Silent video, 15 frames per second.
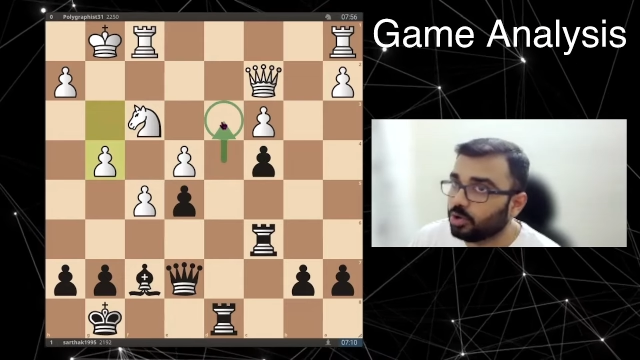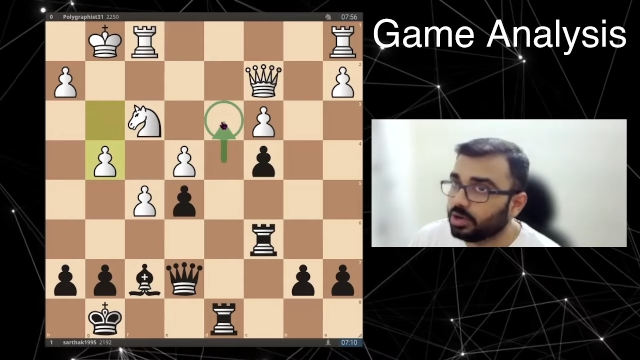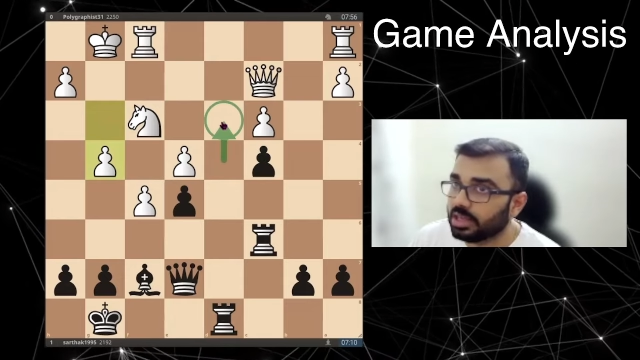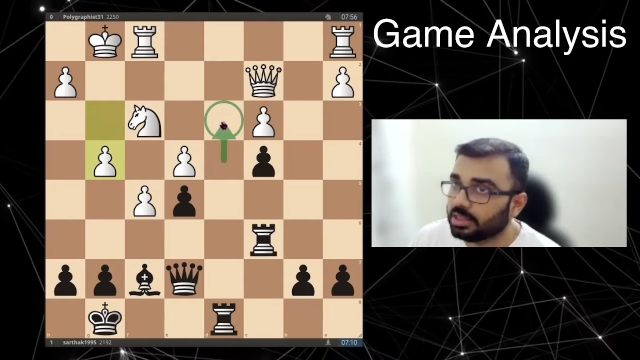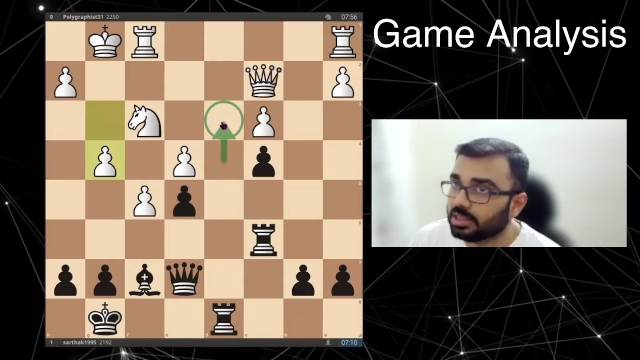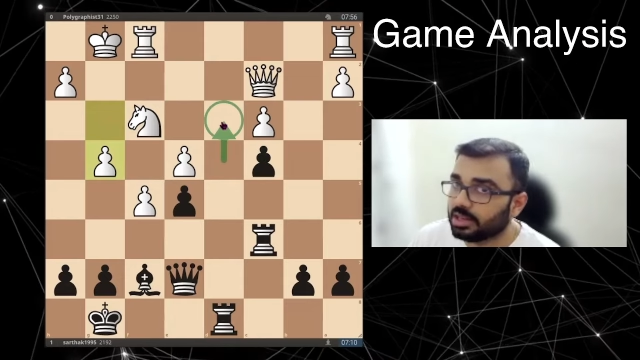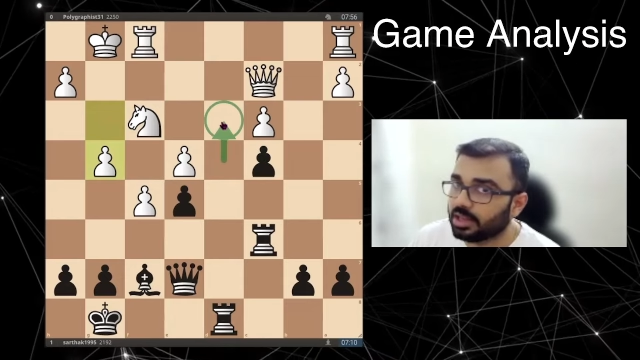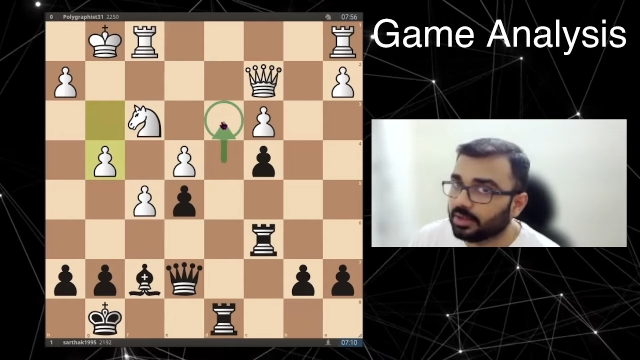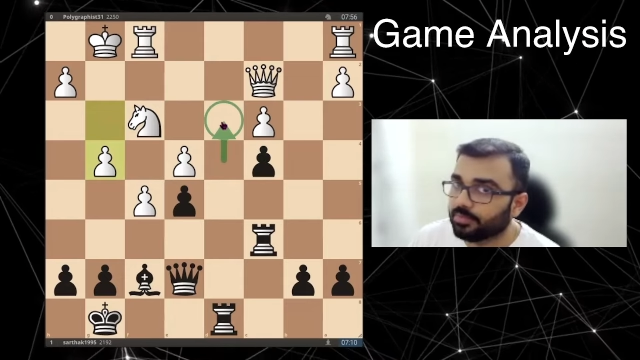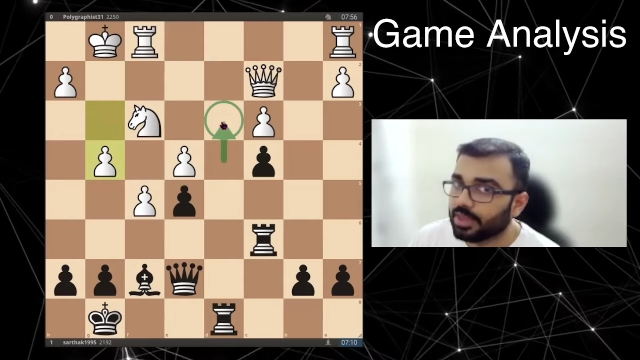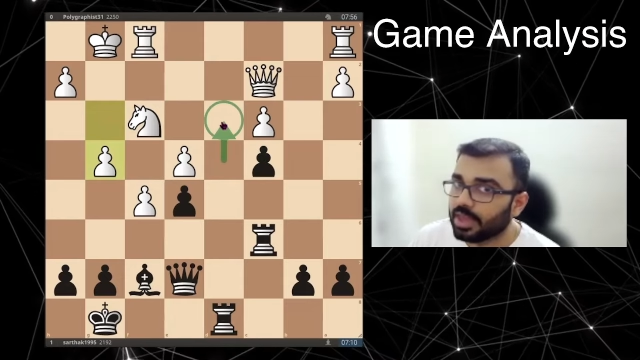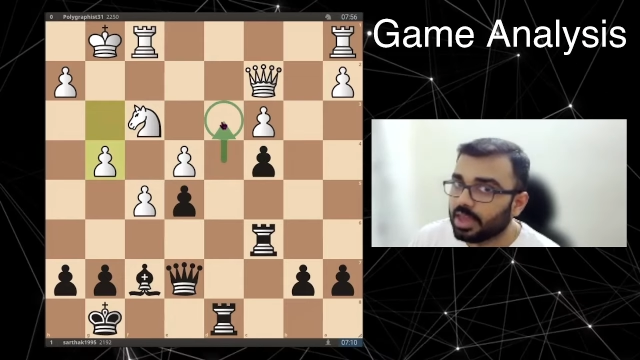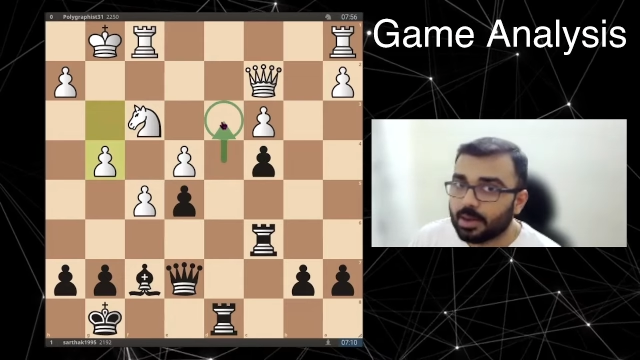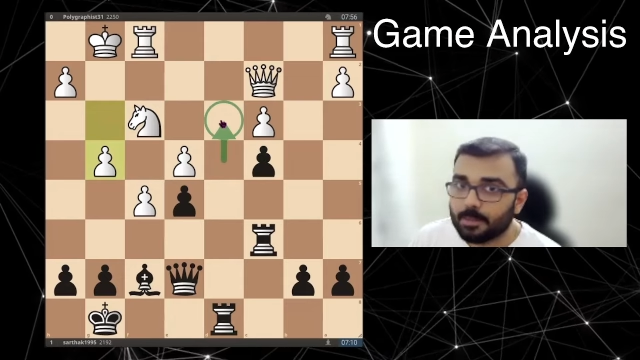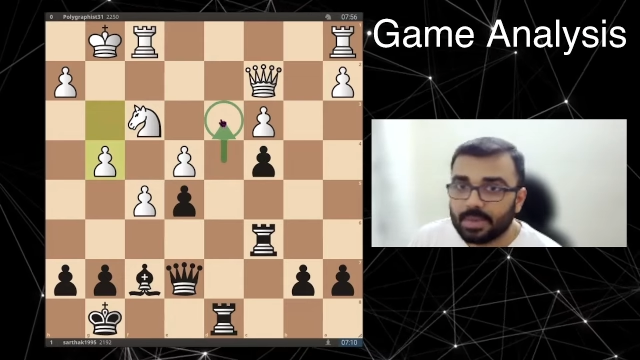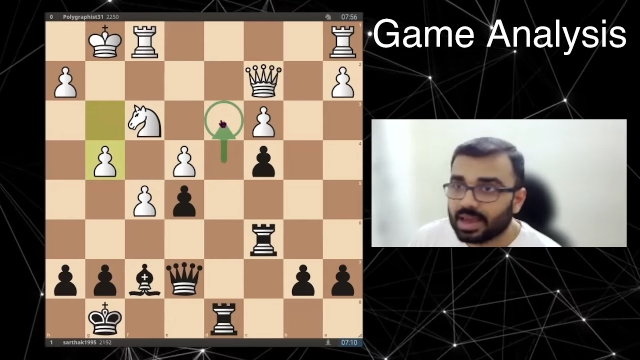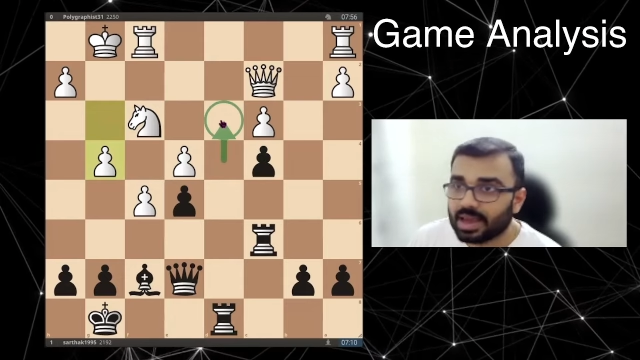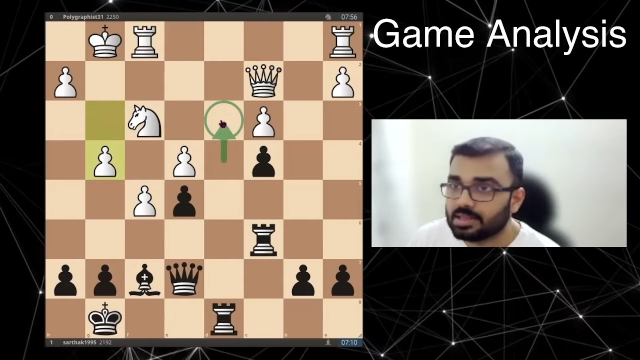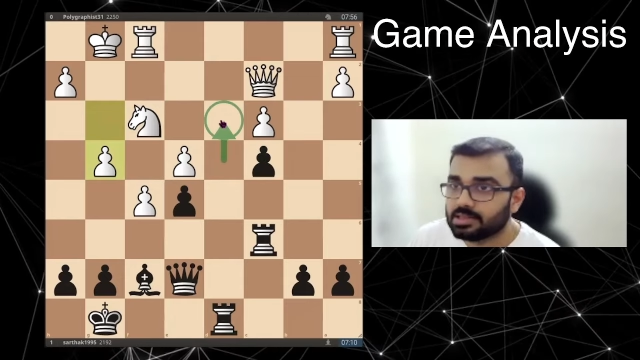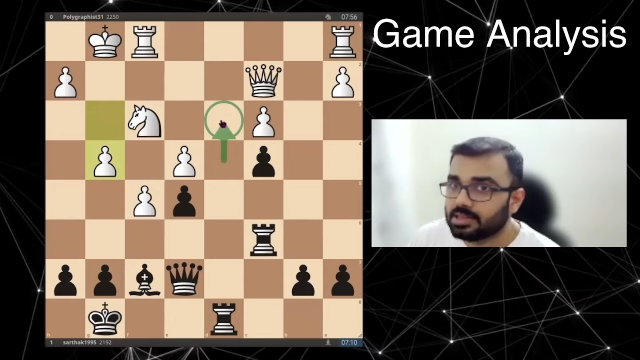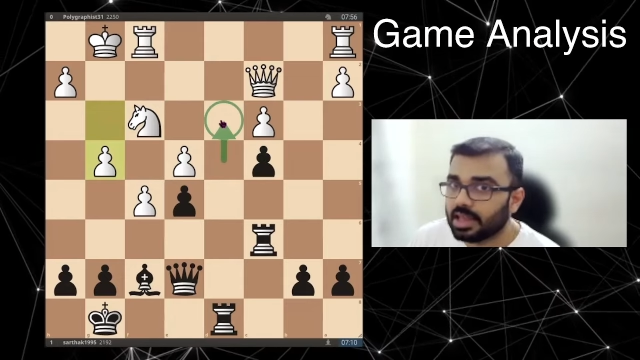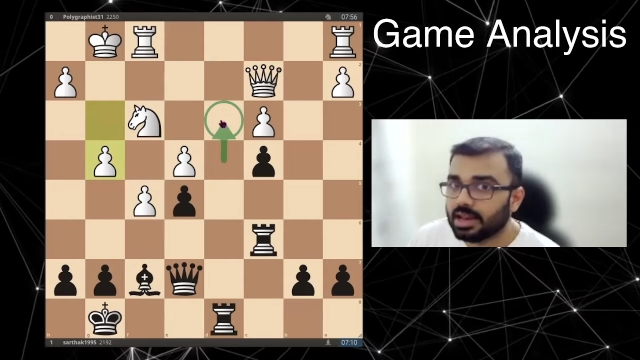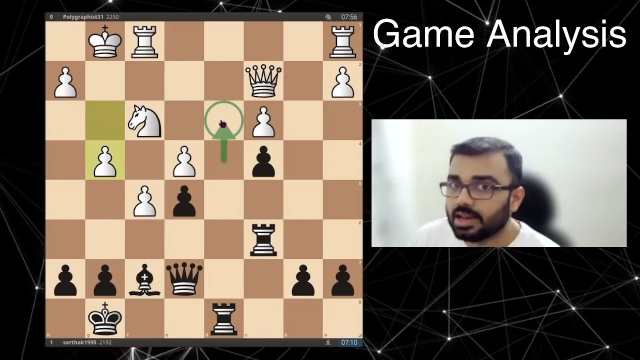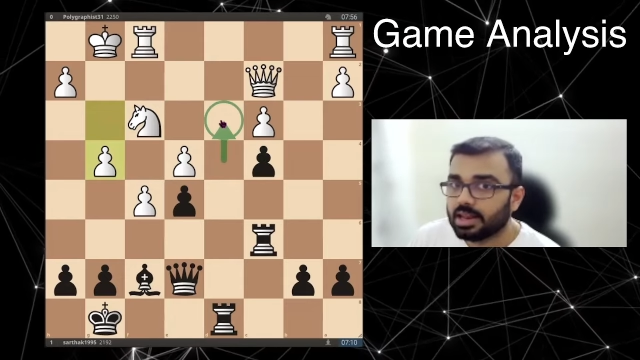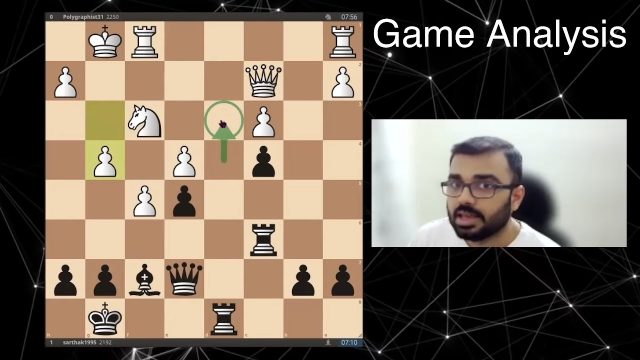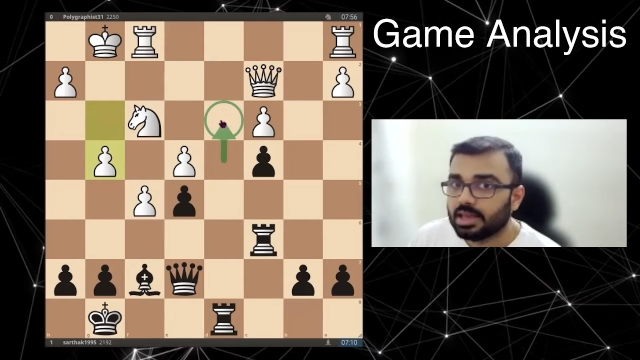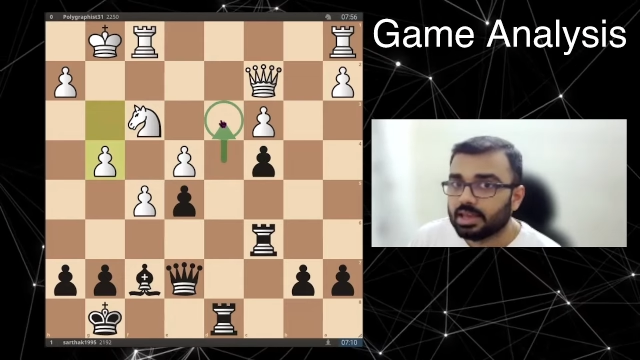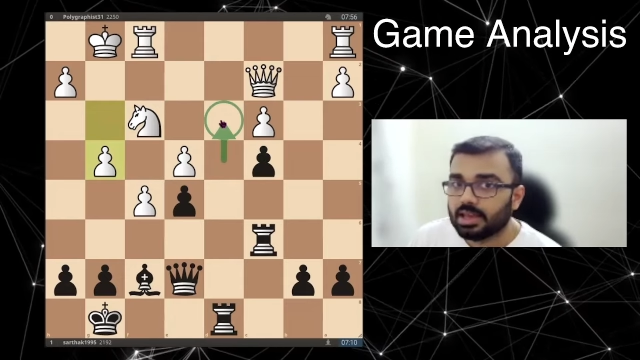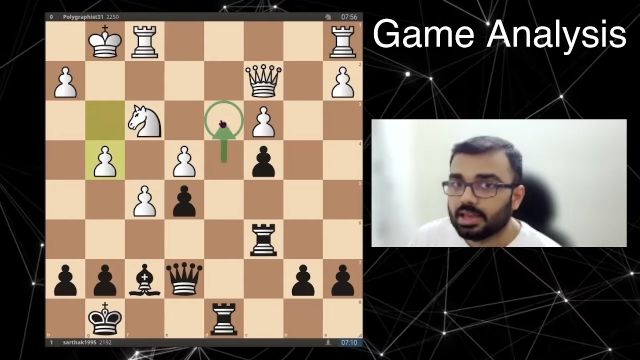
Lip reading: to d3, because then